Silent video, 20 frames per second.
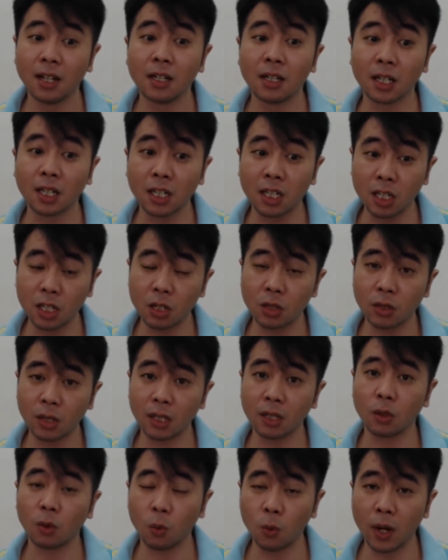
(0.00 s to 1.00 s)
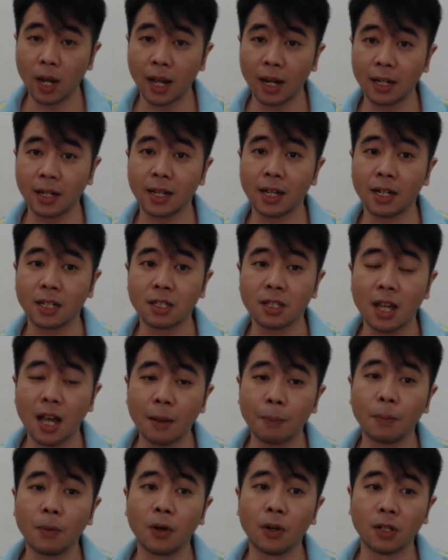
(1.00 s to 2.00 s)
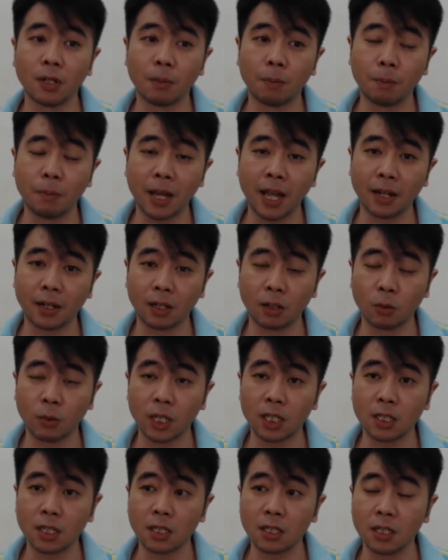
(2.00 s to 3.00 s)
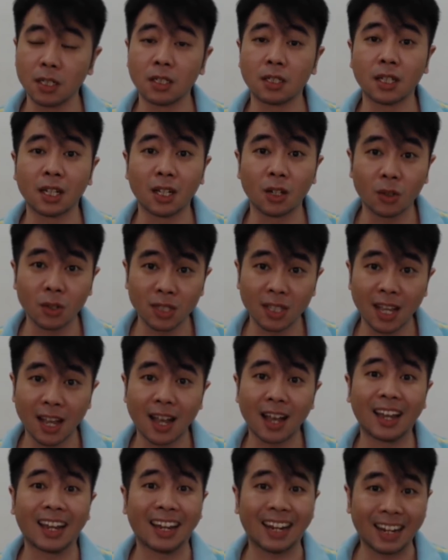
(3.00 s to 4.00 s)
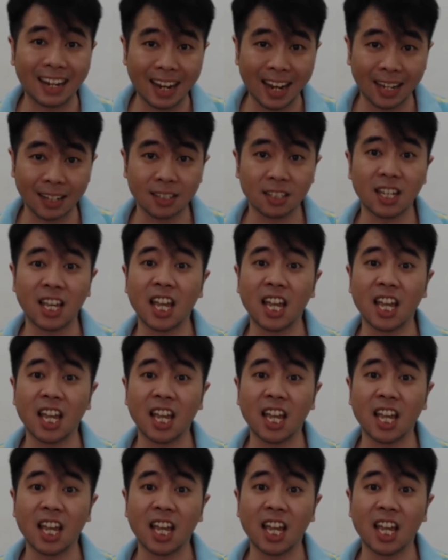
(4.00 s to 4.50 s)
the current one that is up on the banner, which is the Zenota X,